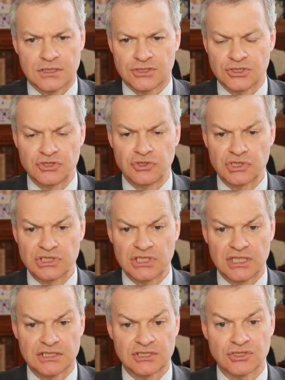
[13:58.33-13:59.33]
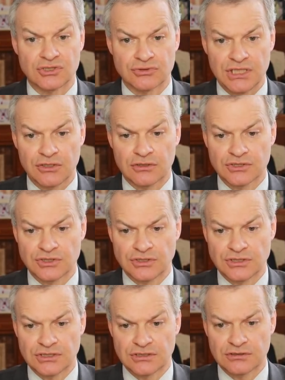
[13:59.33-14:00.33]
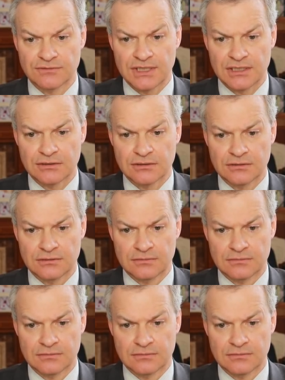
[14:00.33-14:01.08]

It's just not as nice as 3 consonants and a vowel.